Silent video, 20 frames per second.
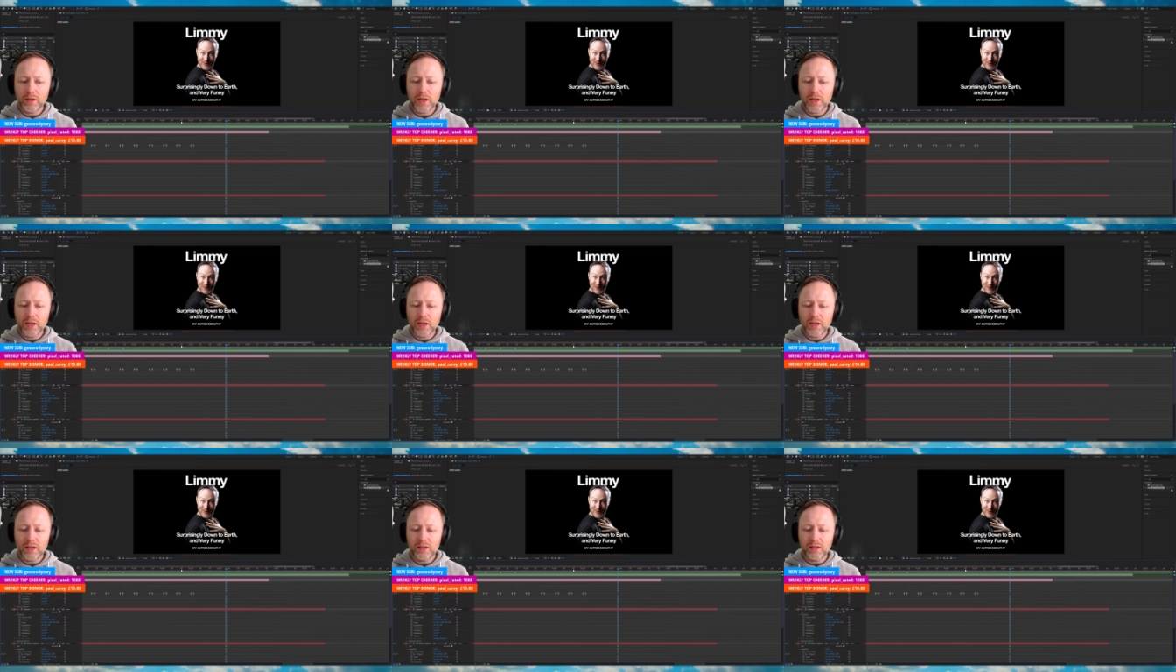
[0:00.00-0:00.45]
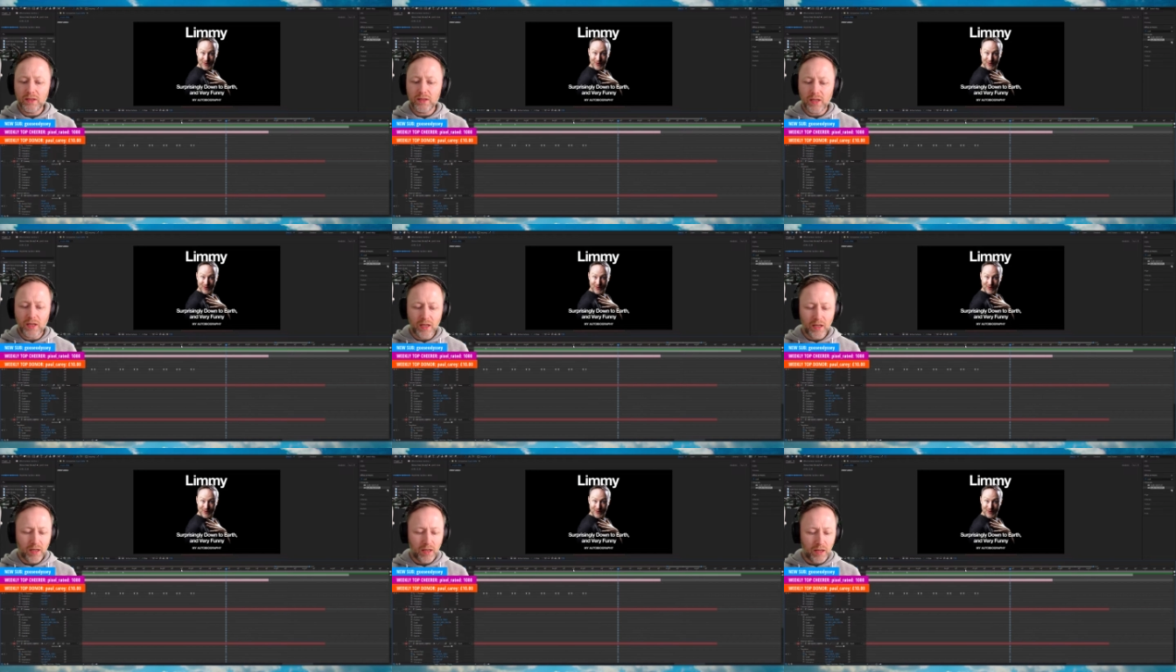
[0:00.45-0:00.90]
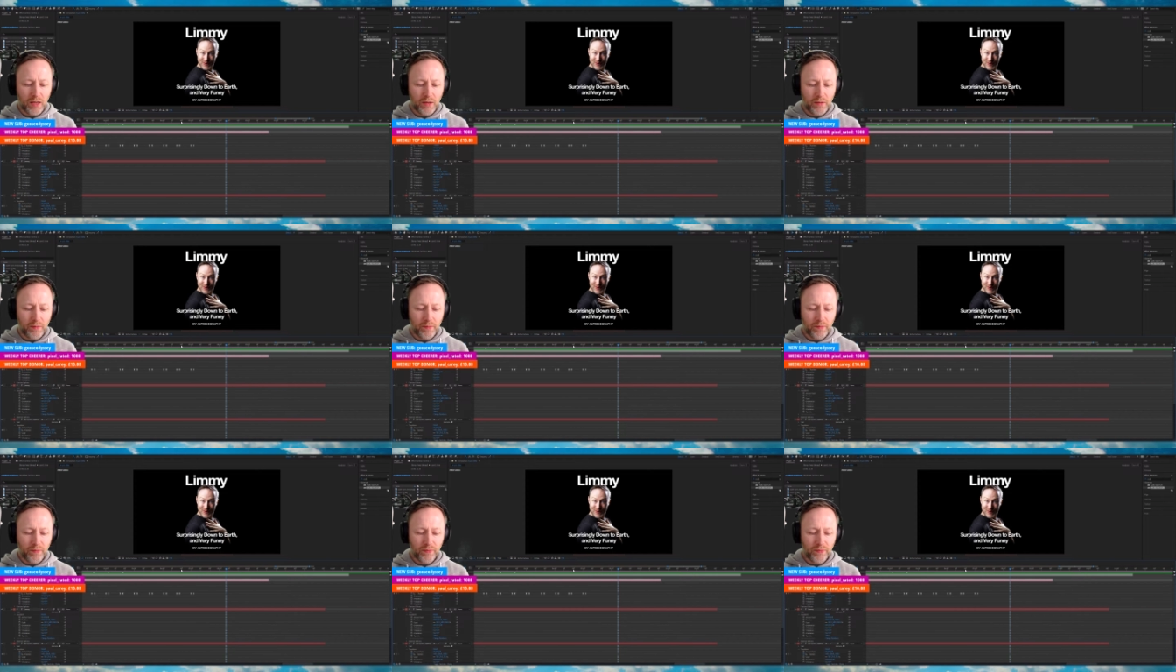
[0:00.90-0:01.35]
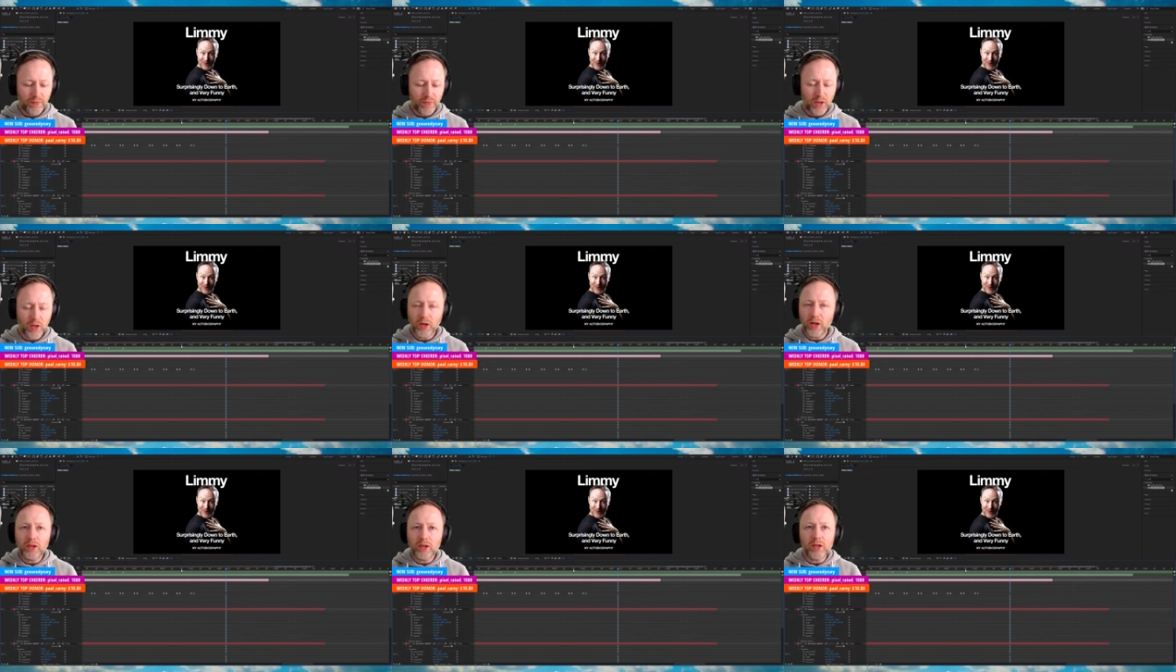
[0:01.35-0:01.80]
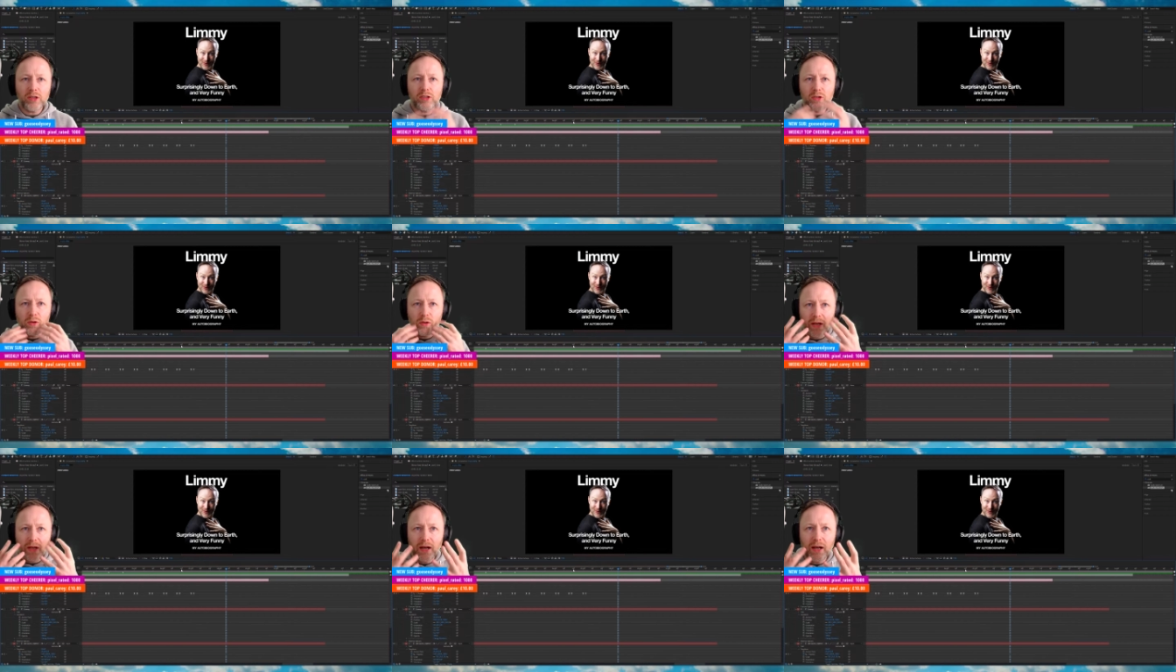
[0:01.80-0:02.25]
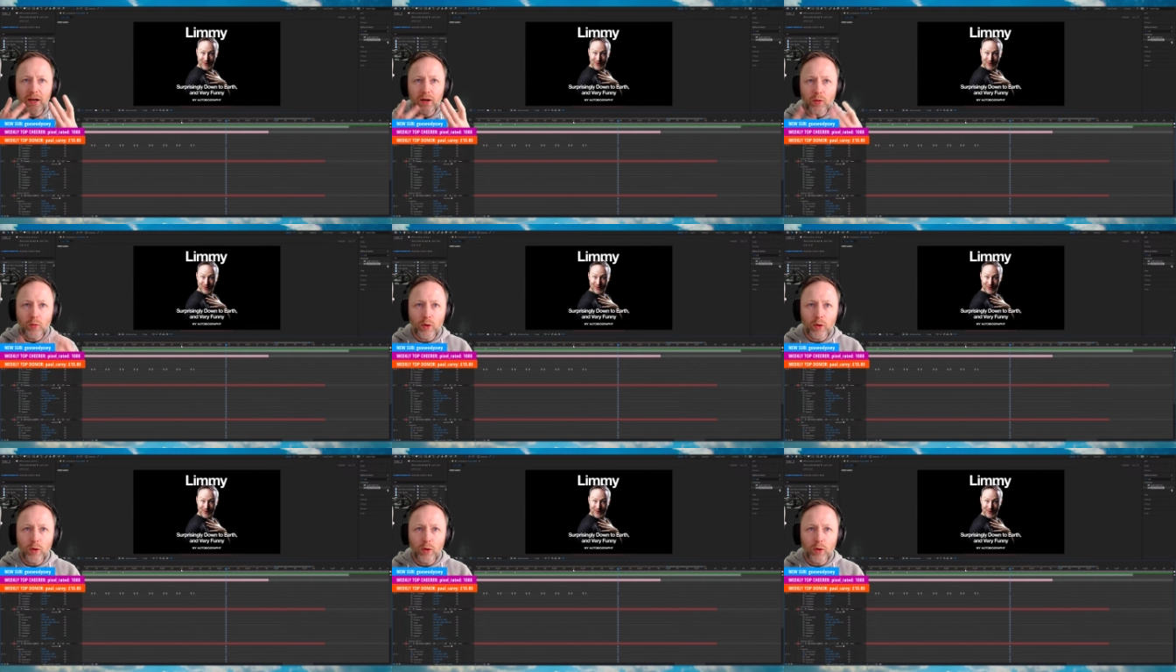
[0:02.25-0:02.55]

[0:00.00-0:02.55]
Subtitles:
he's he does all that.